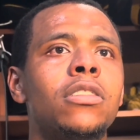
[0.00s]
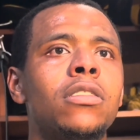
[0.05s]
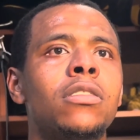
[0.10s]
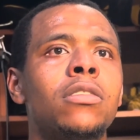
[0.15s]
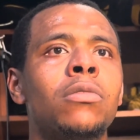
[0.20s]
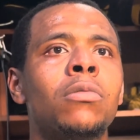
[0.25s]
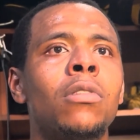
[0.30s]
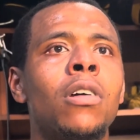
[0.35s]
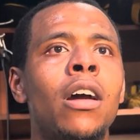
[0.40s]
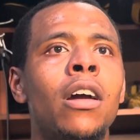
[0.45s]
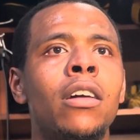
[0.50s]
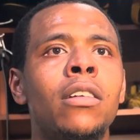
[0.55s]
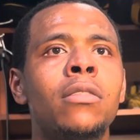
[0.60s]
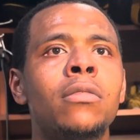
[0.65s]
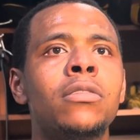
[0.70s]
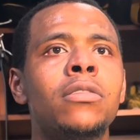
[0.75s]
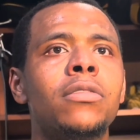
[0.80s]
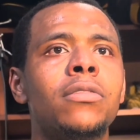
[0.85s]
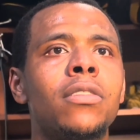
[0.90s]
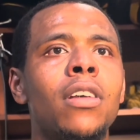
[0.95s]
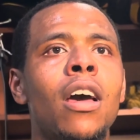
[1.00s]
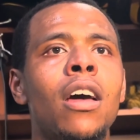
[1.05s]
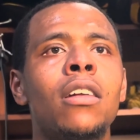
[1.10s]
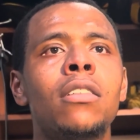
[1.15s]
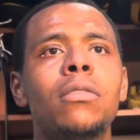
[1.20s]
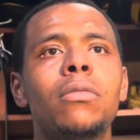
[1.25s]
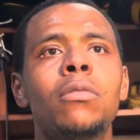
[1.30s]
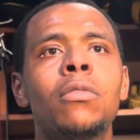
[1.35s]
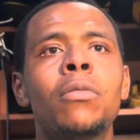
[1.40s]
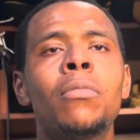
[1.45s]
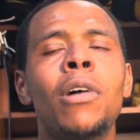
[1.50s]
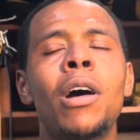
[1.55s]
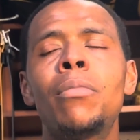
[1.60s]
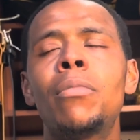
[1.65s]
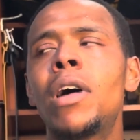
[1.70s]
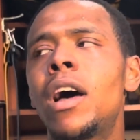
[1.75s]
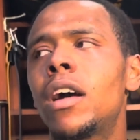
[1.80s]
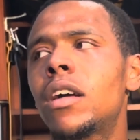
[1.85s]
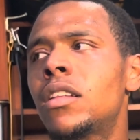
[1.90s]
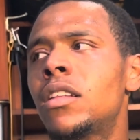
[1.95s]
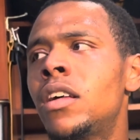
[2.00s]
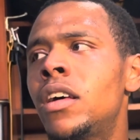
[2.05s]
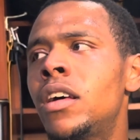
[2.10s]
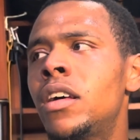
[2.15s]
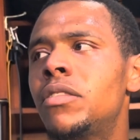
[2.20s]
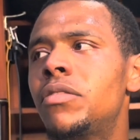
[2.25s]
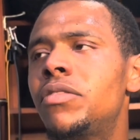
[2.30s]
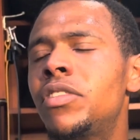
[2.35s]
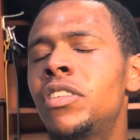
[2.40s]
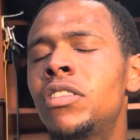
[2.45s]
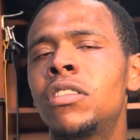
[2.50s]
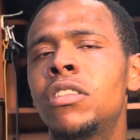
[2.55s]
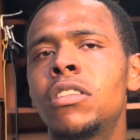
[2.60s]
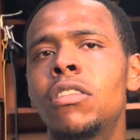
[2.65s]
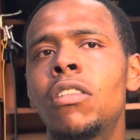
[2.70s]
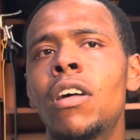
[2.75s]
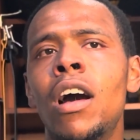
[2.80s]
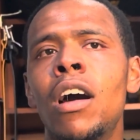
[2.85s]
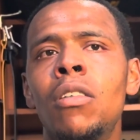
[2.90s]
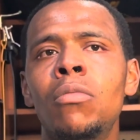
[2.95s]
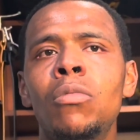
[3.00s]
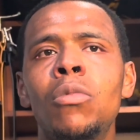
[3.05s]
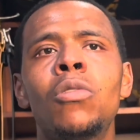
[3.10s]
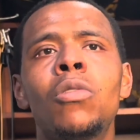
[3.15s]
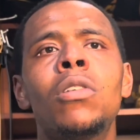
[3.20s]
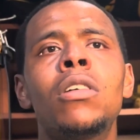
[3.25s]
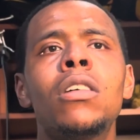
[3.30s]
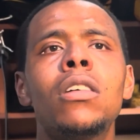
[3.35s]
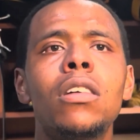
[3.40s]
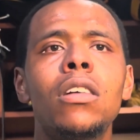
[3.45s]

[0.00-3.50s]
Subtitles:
to where I can kind of with my back leg feel the ground more